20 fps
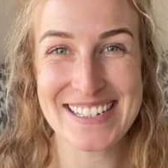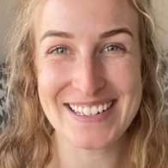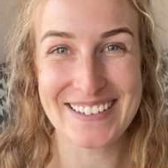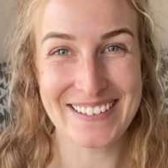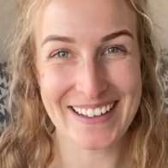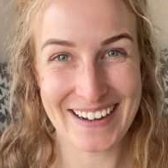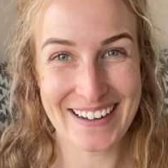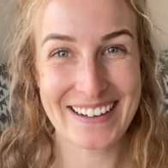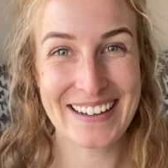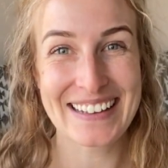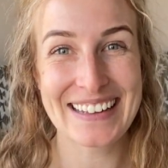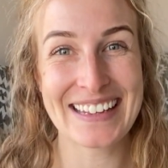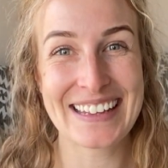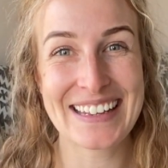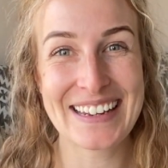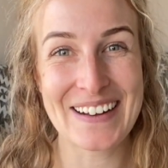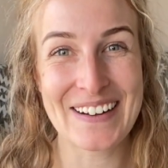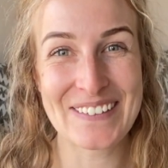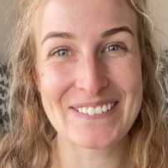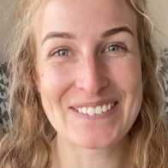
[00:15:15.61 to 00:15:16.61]
so they're
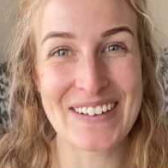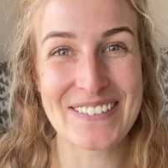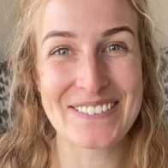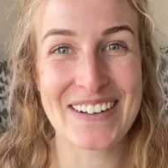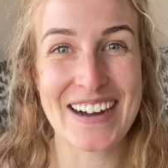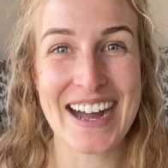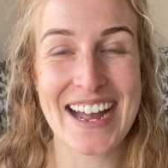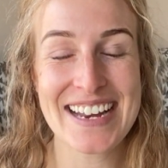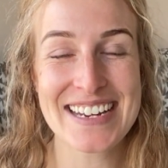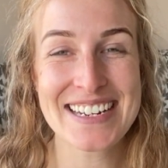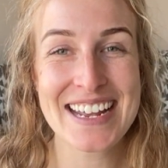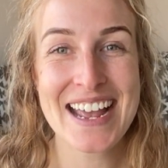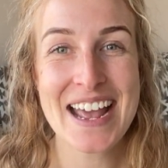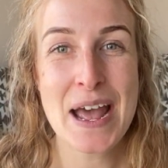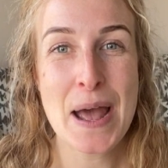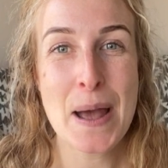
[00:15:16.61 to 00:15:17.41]
clearly on my mind,